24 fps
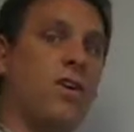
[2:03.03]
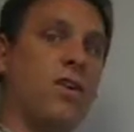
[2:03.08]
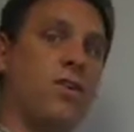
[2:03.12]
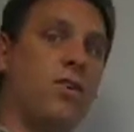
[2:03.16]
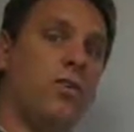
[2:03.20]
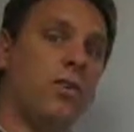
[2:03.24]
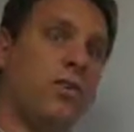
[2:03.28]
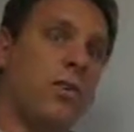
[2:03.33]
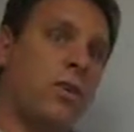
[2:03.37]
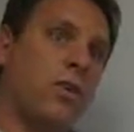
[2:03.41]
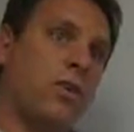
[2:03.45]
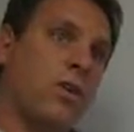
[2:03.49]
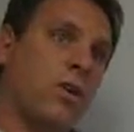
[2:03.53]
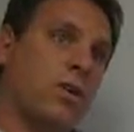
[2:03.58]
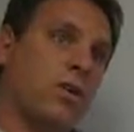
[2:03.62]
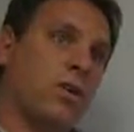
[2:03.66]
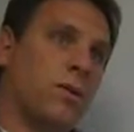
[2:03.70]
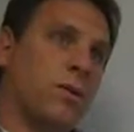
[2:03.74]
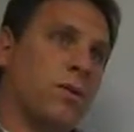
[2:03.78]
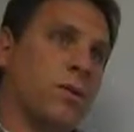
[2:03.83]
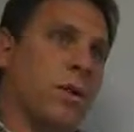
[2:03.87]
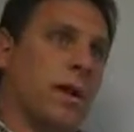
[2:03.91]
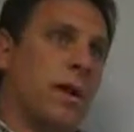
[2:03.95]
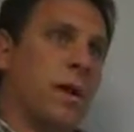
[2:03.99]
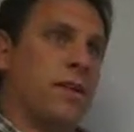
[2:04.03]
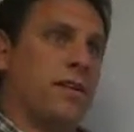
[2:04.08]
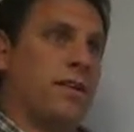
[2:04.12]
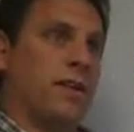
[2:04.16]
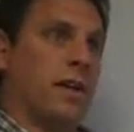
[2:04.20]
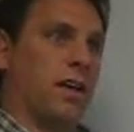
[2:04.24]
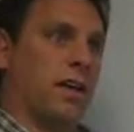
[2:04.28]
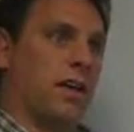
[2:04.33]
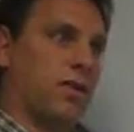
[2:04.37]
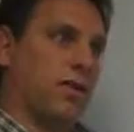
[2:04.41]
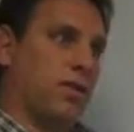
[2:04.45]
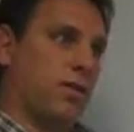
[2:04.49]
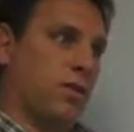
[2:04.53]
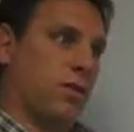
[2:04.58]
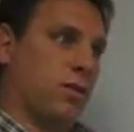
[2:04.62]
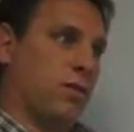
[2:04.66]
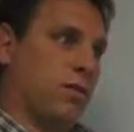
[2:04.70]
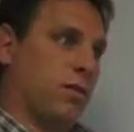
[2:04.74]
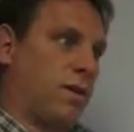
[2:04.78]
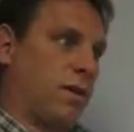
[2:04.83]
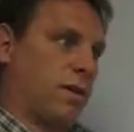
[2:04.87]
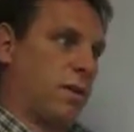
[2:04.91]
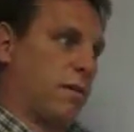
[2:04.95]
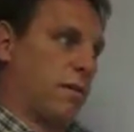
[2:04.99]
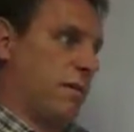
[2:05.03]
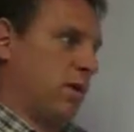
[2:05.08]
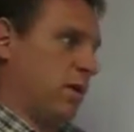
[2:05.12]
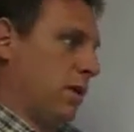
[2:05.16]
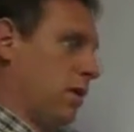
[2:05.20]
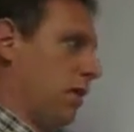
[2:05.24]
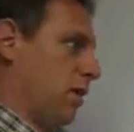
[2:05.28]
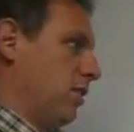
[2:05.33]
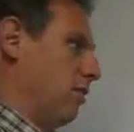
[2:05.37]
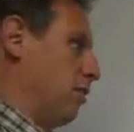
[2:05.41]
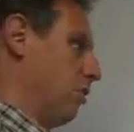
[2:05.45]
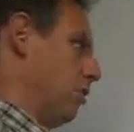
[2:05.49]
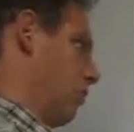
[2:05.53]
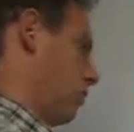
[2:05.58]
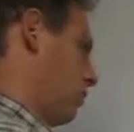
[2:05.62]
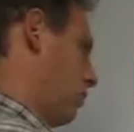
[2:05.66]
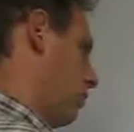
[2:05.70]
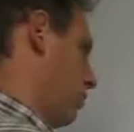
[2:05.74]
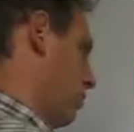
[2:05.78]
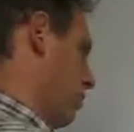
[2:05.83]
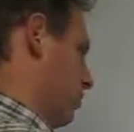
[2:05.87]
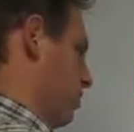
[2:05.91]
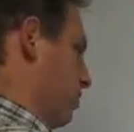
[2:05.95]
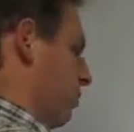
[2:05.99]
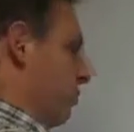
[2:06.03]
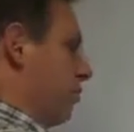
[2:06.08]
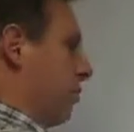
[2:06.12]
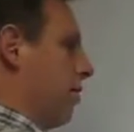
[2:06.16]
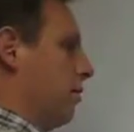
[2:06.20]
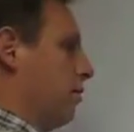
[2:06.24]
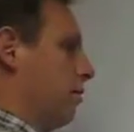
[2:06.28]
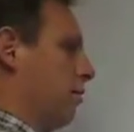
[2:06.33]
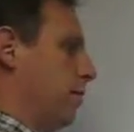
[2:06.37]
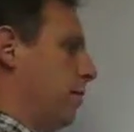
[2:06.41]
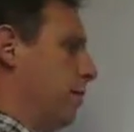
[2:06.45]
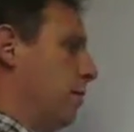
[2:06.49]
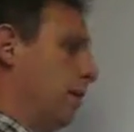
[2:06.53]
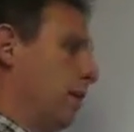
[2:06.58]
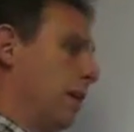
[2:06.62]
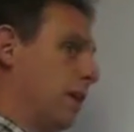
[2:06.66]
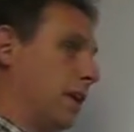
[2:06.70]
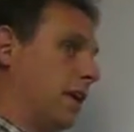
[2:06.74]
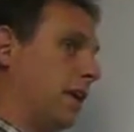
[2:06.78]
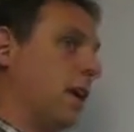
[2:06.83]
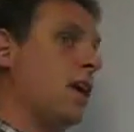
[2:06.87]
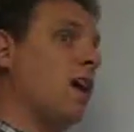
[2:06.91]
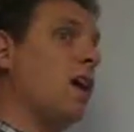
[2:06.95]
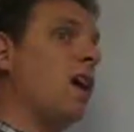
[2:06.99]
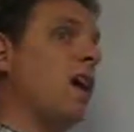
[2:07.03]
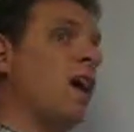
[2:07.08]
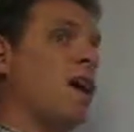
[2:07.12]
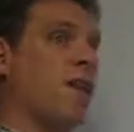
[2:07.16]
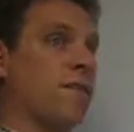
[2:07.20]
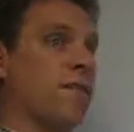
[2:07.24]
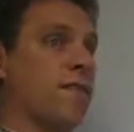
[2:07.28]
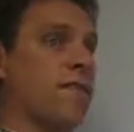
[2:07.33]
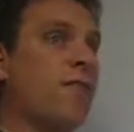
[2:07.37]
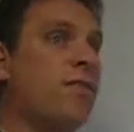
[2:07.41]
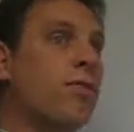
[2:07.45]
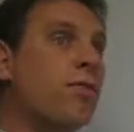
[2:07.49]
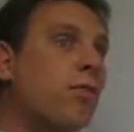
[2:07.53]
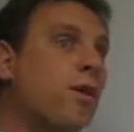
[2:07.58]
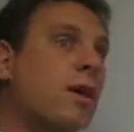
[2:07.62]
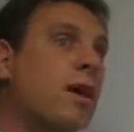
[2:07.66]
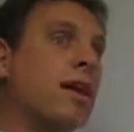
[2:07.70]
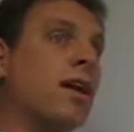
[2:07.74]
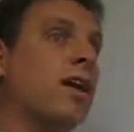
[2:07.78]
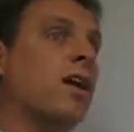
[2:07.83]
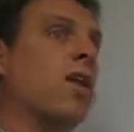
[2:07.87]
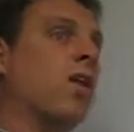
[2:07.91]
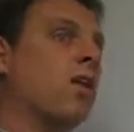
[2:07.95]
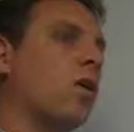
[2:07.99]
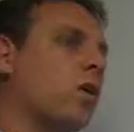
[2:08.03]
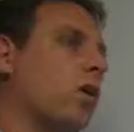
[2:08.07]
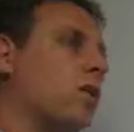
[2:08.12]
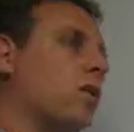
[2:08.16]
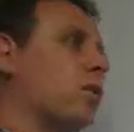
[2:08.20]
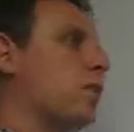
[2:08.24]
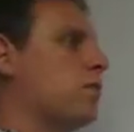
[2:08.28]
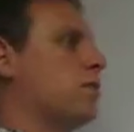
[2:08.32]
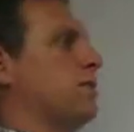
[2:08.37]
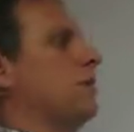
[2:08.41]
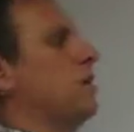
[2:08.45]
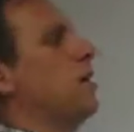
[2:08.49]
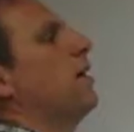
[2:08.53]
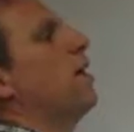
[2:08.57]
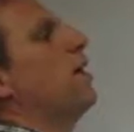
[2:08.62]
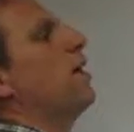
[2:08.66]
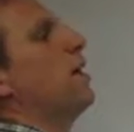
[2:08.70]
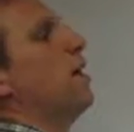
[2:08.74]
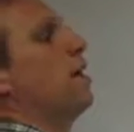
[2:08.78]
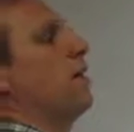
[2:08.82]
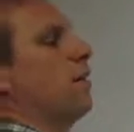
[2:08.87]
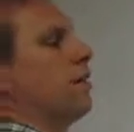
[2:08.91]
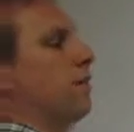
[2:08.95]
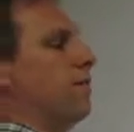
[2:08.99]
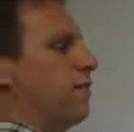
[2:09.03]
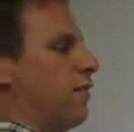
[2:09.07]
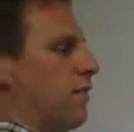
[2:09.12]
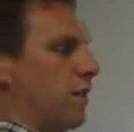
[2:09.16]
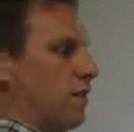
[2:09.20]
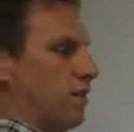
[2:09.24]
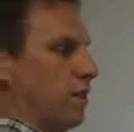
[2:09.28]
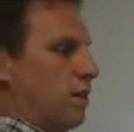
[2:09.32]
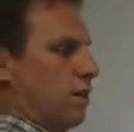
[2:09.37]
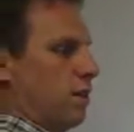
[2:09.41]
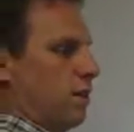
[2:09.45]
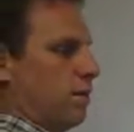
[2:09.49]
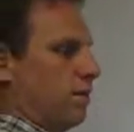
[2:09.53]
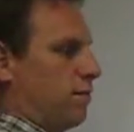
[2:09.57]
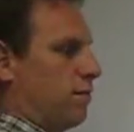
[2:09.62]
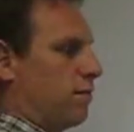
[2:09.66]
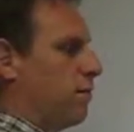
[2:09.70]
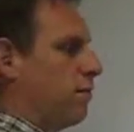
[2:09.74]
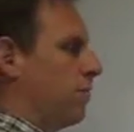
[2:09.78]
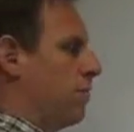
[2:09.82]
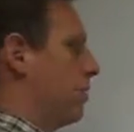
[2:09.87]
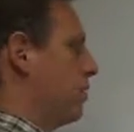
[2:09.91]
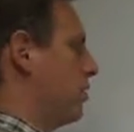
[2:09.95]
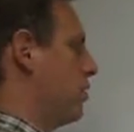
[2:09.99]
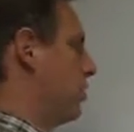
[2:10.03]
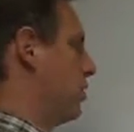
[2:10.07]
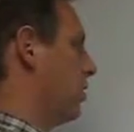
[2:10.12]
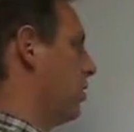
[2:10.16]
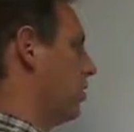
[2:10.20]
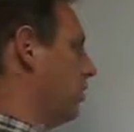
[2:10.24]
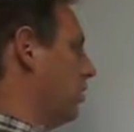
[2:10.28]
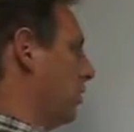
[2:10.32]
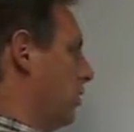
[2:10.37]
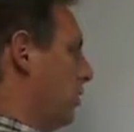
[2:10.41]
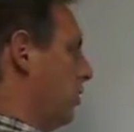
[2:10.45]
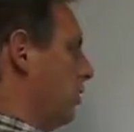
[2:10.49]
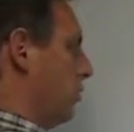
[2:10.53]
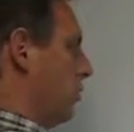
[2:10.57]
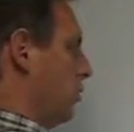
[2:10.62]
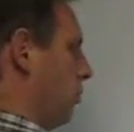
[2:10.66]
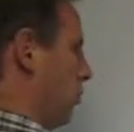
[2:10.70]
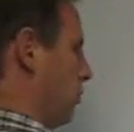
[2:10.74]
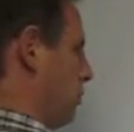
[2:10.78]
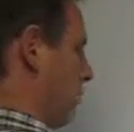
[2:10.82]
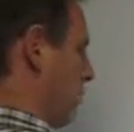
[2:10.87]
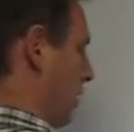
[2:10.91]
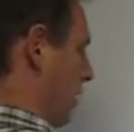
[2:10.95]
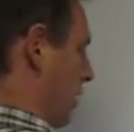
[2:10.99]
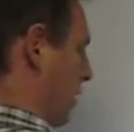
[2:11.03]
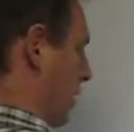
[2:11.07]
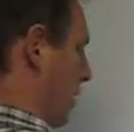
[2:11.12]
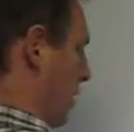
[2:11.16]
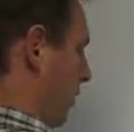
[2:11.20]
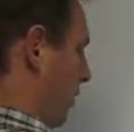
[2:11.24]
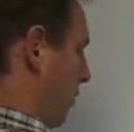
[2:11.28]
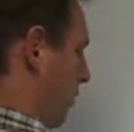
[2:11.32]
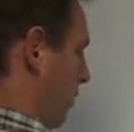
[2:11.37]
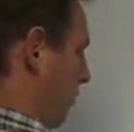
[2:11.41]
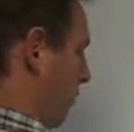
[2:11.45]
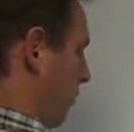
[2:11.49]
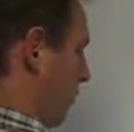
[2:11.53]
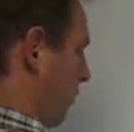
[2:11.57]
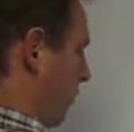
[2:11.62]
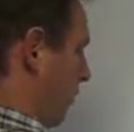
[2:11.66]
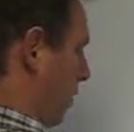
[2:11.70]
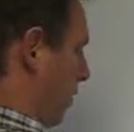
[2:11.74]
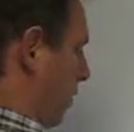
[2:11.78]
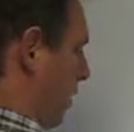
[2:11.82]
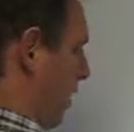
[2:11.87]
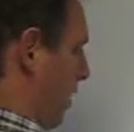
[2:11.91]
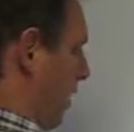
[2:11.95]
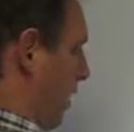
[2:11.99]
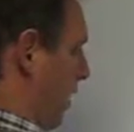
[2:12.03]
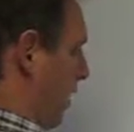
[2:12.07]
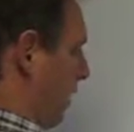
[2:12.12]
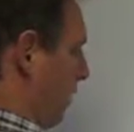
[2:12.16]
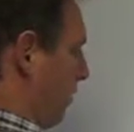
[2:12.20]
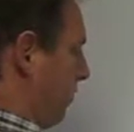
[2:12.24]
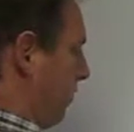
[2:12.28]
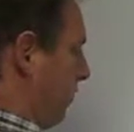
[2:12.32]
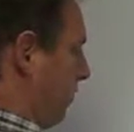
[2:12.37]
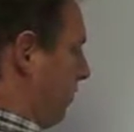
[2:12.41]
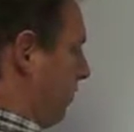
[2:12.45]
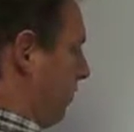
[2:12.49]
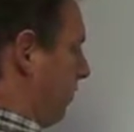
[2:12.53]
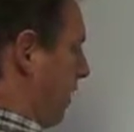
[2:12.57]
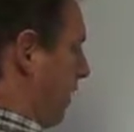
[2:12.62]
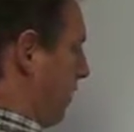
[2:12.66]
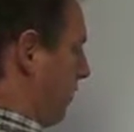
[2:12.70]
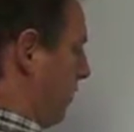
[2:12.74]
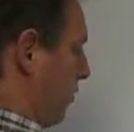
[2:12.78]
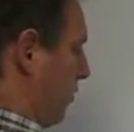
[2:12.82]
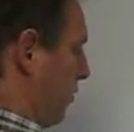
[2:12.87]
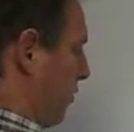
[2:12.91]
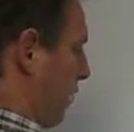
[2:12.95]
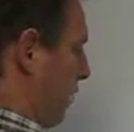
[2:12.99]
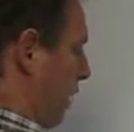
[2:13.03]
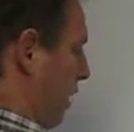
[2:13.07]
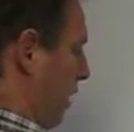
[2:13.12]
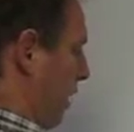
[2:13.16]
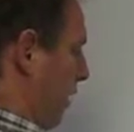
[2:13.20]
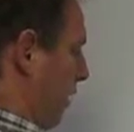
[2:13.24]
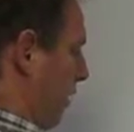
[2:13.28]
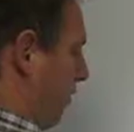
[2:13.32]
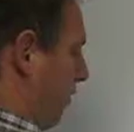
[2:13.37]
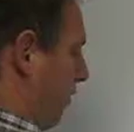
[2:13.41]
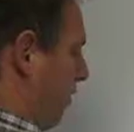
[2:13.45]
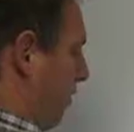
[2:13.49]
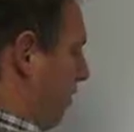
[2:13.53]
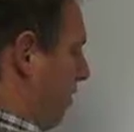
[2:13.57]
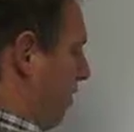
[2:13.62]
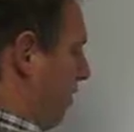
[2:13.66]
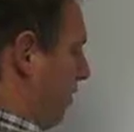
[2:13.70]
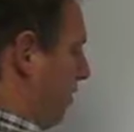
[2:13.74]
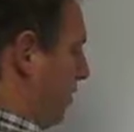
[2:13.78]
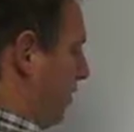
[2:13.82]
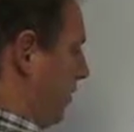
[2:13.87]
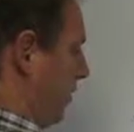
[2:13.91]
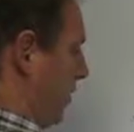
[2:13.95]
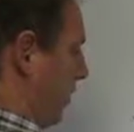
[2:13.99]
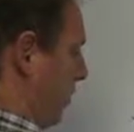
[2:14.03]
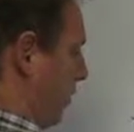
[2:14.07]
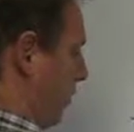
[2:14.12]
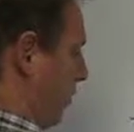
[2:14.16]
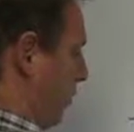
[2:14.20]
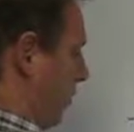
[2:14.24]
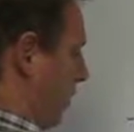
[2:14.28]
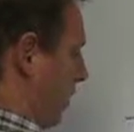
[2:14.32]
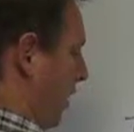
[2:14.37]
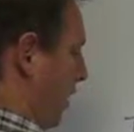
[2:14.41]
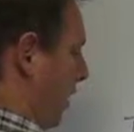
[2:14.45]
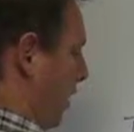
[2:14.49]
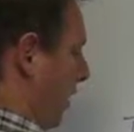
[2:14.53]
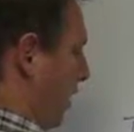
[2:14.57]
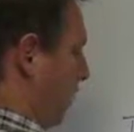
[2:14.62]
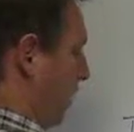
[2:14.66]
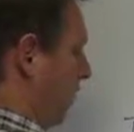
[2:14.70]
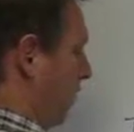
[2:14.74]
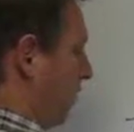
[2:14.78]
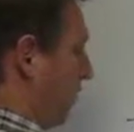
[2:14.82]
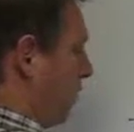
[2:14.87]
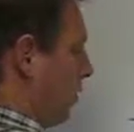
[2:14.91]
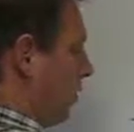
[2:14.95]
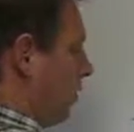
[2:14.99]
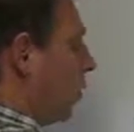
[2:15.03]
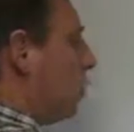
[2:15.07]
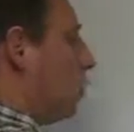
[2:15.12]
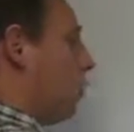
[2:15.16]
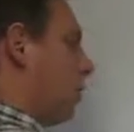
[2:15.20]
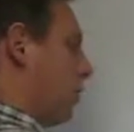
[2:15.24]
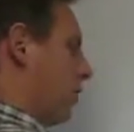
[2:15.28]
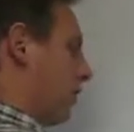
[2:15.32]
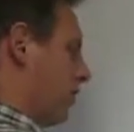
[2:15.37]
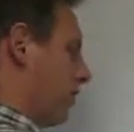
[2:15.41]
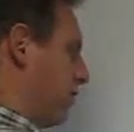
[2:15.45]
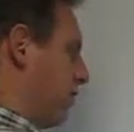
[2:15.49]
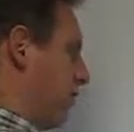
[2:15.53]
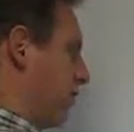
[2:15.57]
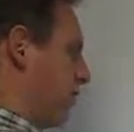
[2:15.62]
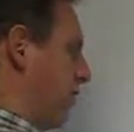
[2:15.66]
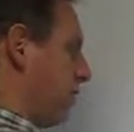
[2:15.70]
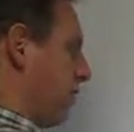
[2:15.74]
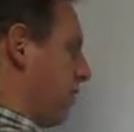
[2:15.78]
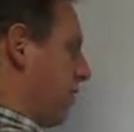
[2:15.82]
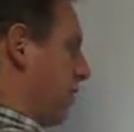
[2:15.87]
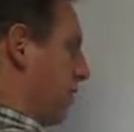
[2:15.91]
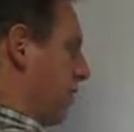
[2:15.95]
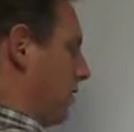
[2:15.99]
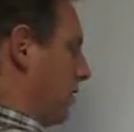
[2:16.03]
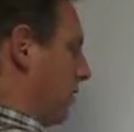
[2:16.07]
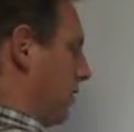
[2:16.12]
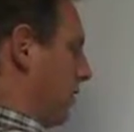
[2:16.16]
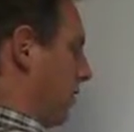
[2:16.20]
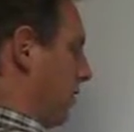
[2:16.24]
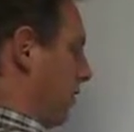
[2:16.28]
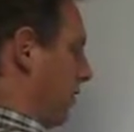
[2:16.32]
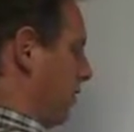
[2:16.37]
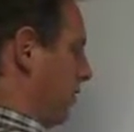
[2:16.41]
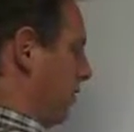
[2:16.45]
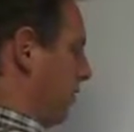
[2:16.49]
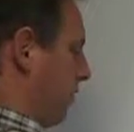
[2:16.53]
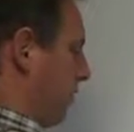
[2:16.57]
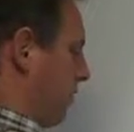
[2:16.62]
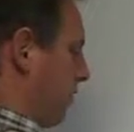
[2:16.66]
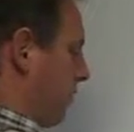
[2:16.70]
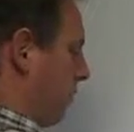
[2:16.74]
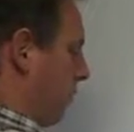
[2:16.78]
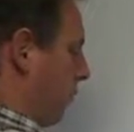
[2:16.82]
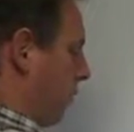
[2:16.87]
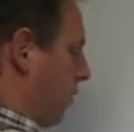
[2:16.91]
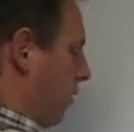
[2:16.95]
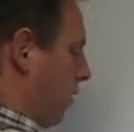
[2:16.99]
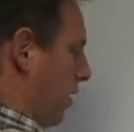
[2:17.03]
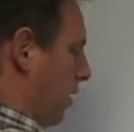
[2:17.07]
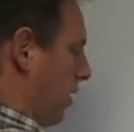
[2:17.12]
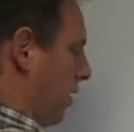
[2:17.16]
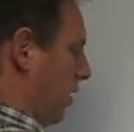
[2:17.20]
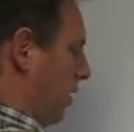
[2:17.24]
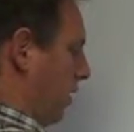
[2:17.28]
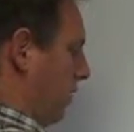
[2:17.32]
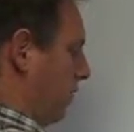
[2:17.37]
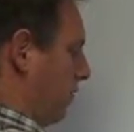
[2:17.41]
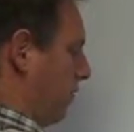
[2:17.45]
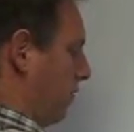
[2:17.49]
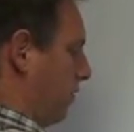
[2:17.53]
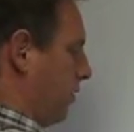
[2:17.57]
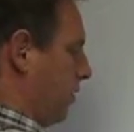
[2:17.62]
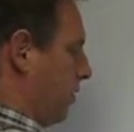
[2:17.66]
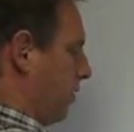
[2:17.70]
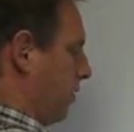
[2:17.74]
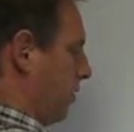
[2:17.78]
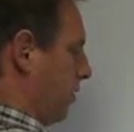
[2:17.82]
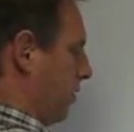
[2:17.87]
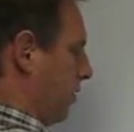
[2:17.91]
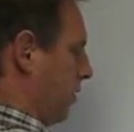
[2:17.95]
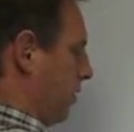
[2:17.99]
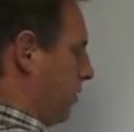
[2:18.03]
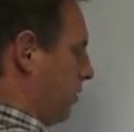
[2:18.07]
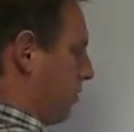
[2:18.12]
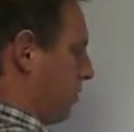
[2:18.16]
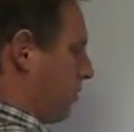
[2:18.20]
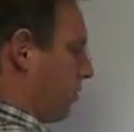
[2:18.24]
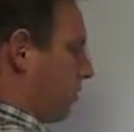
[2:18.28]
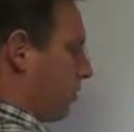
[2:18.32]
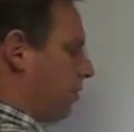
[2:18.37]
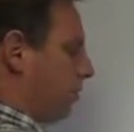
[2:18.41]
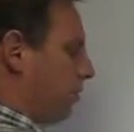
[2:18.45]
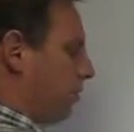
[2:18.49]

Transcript: you can multiply it to get the full probability. So of course the probability of 3 girls in a family of 3 children would be equal to 1/2 times 1/2 times 1/2. Or to simplify things, you could say 1/2 to the 3rd.